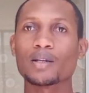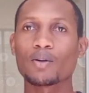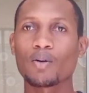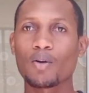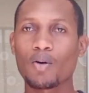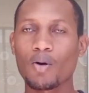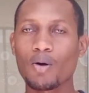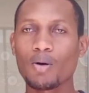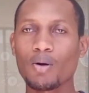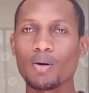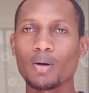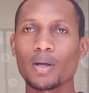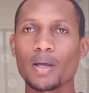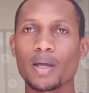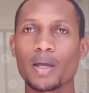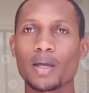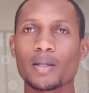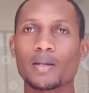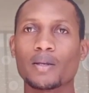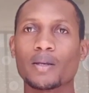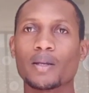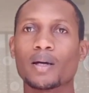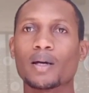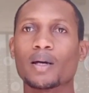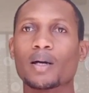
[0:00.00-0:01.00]
Co
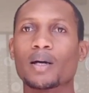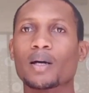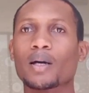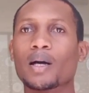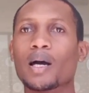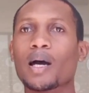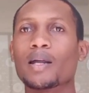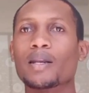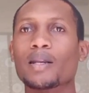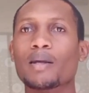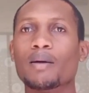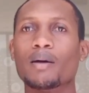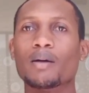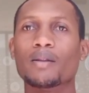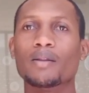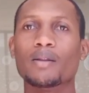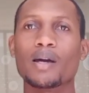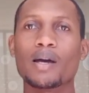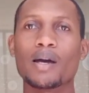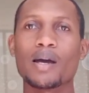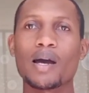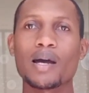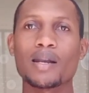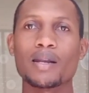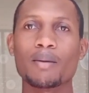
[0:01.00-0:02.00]
and
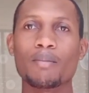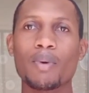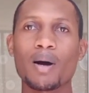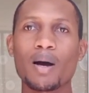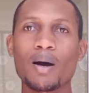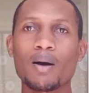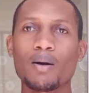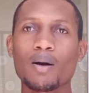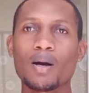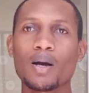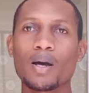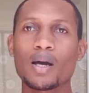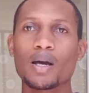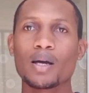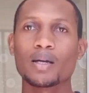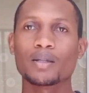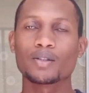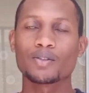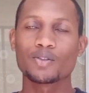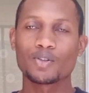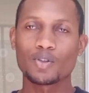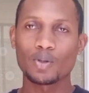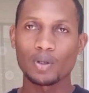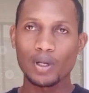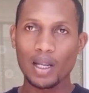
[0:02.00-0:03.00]
Adeba.
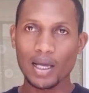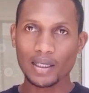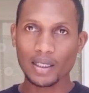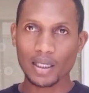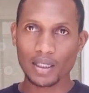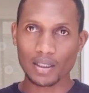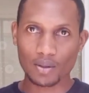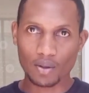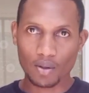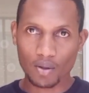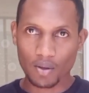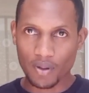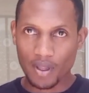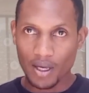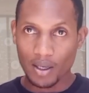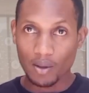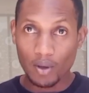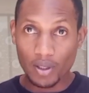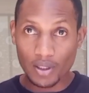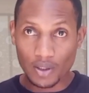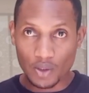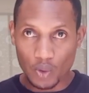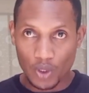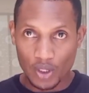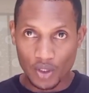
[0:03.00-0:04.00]
Solanke and Co, they're
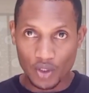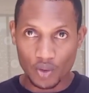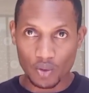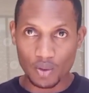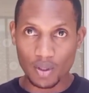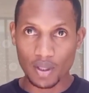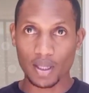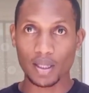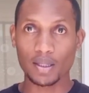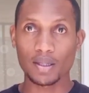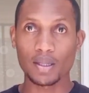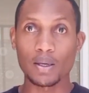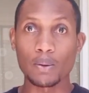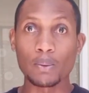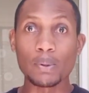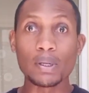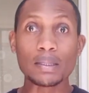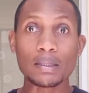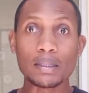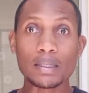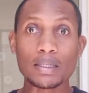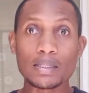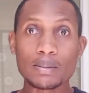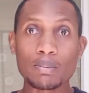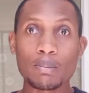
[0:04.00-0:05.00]
going to ensure that they
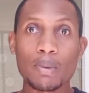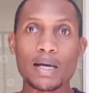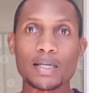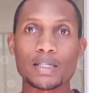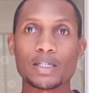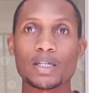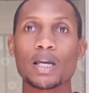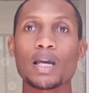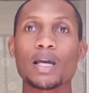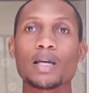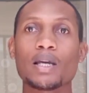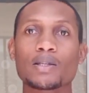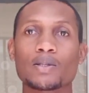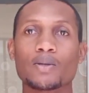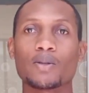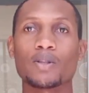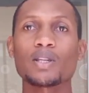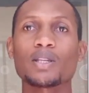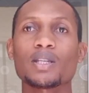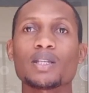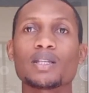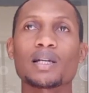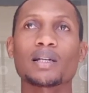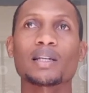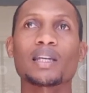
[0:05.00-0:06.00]
win this match. So
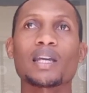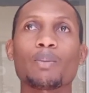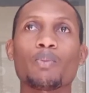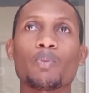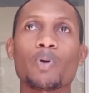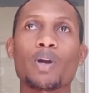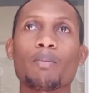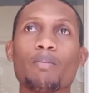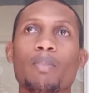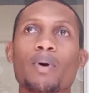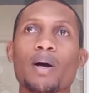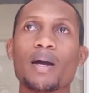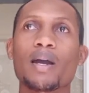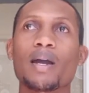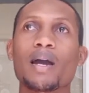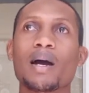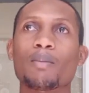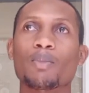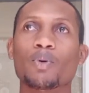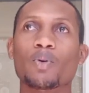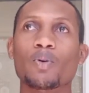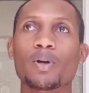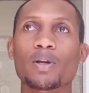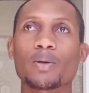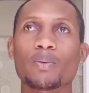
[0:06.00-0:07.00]
this is a game whereby
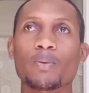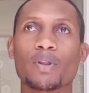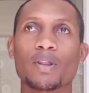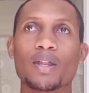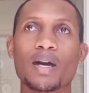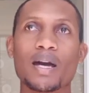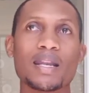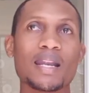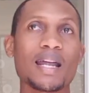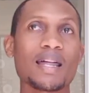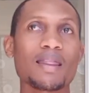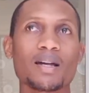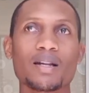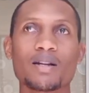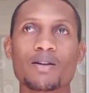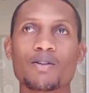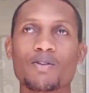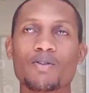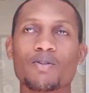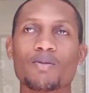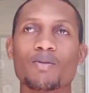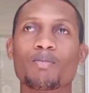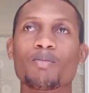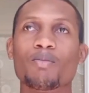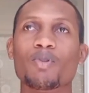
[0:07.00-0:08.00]
I'm going with another
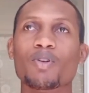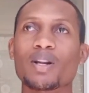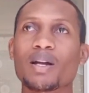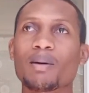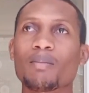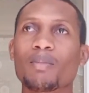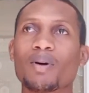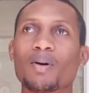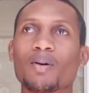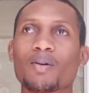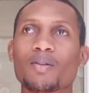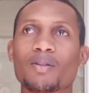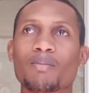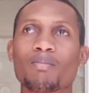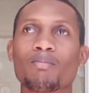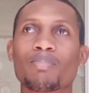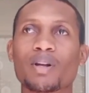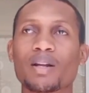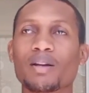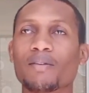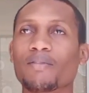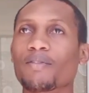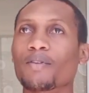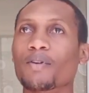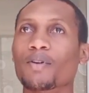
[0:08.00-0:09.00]
draw. Bournemouth,
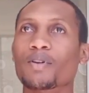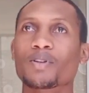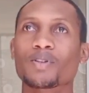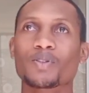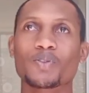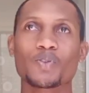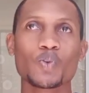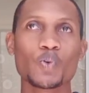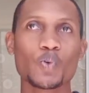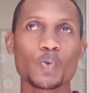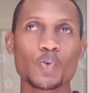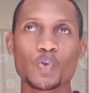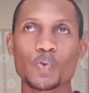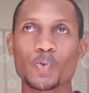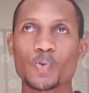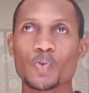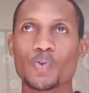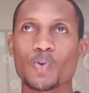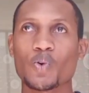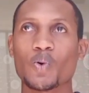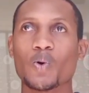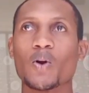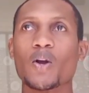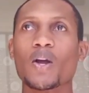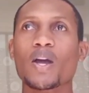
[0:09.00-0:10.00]
Brentford, 2-2
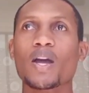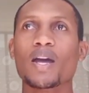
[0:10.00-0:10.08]
draw.